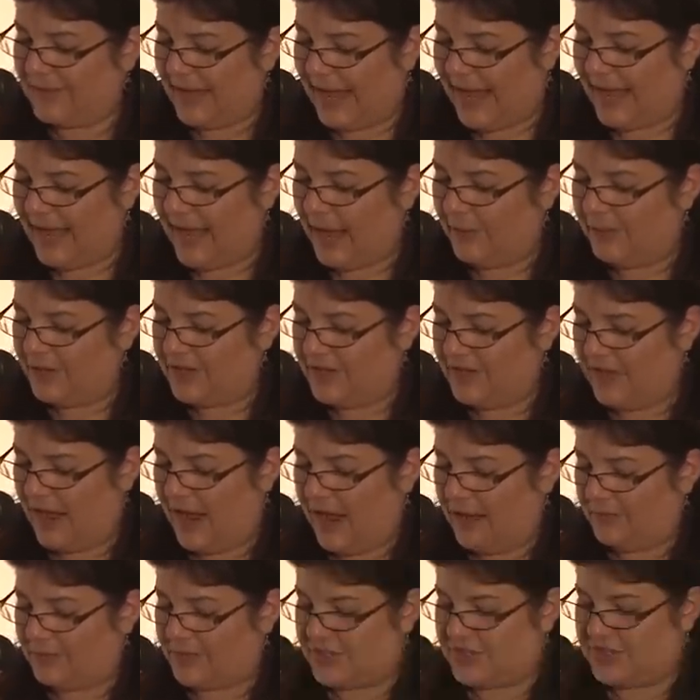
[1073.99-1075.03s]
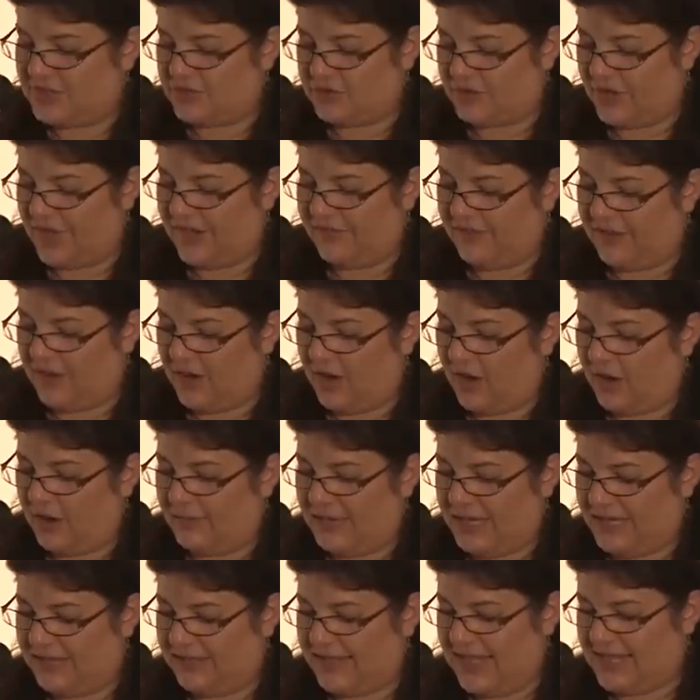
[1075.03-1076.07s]
and I would not restrain the
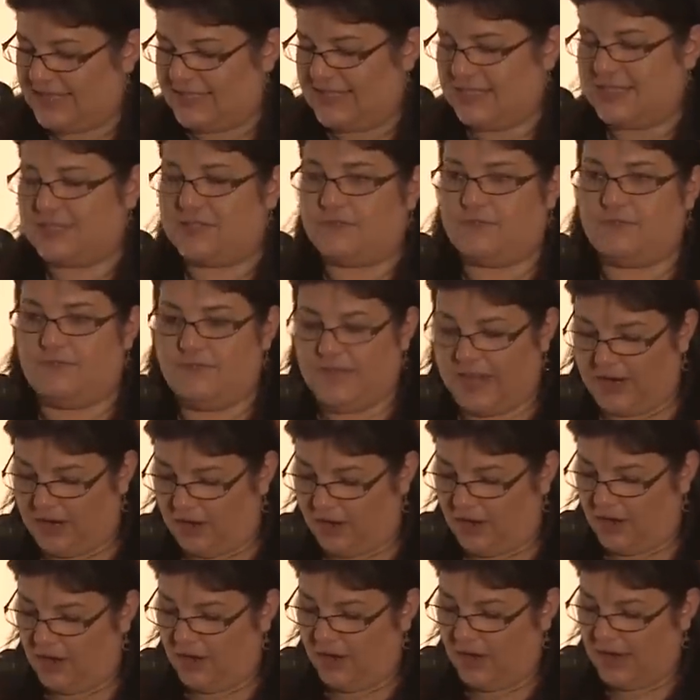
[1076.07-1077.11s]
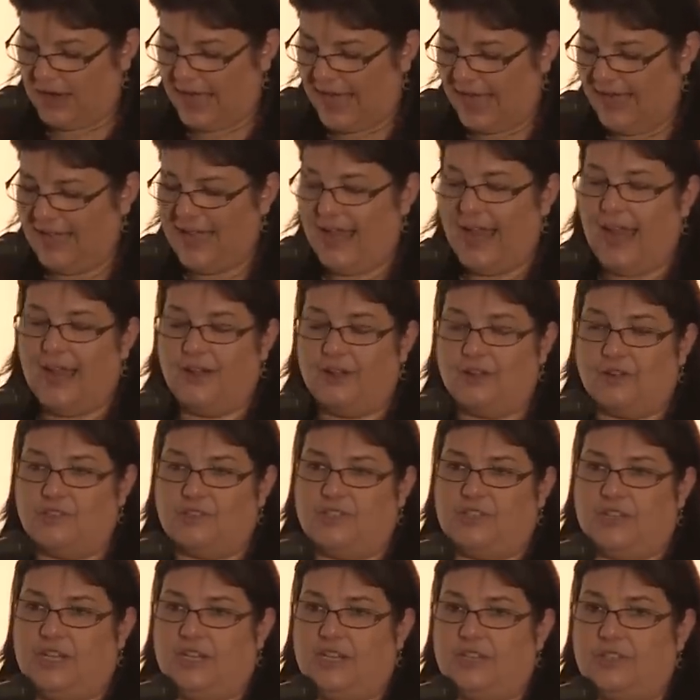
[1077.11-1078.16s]
army lest its vigor and
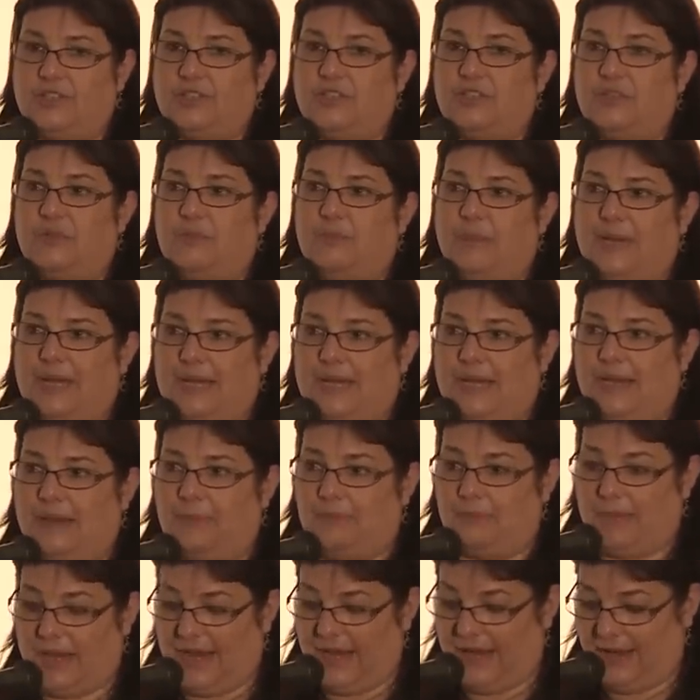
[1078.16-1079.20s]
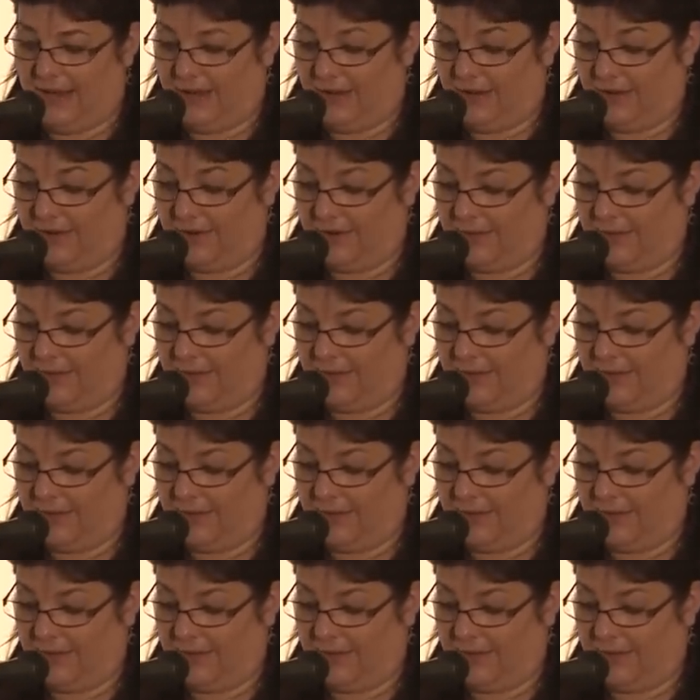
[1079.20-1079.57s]
energy should be impaired.